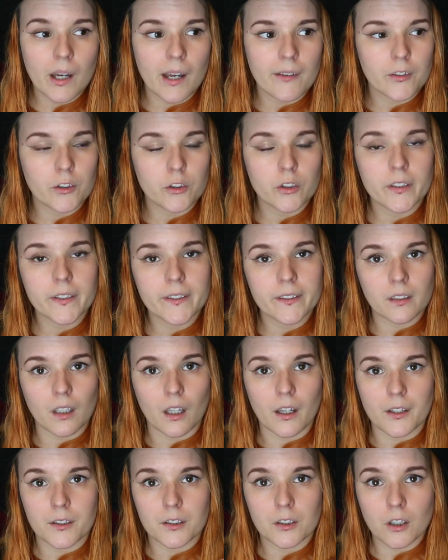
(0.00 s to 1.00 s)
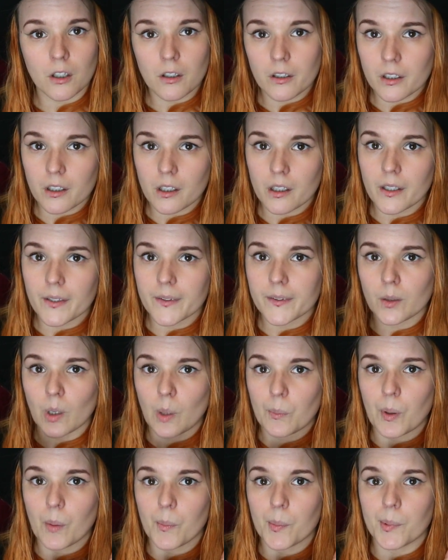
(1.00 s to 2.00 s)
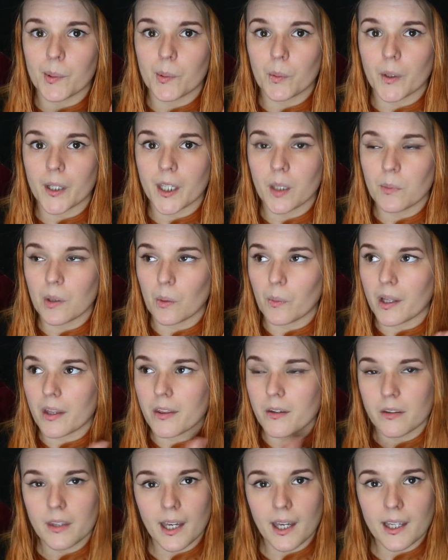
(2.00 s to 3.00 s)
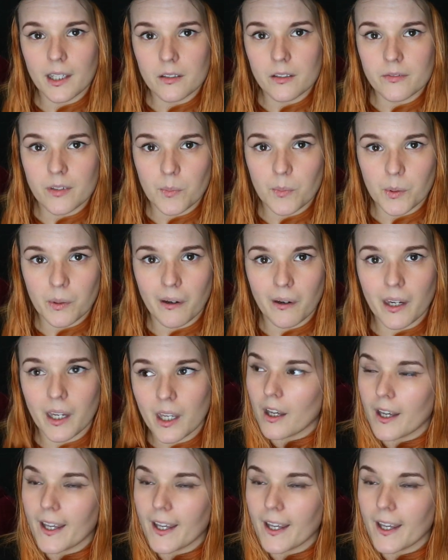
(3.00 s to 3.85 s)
I've just started Gone Girl, so I'll probably be working my way through that in February.